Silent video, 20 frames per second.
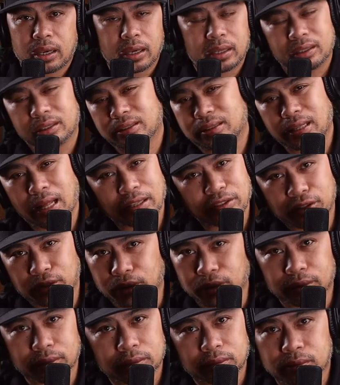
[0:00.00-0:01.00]
And it's not
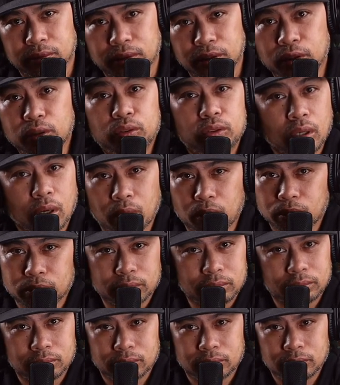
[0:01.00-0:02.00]
true. You don't.
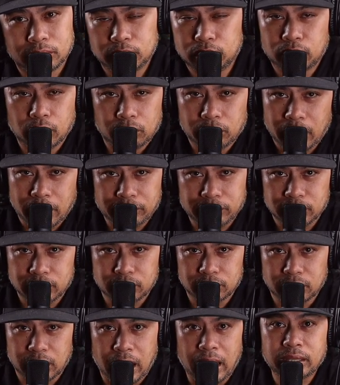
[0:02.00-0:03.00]
You don't have to
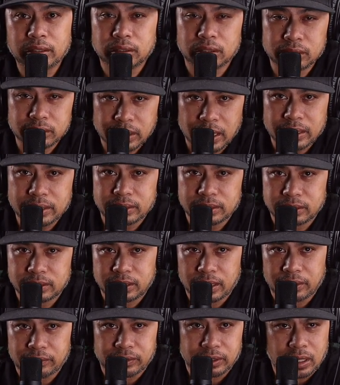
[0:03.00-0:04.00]
do that. I learned that in the
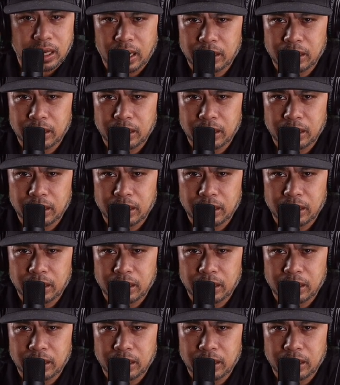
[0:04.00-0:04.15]
Navy.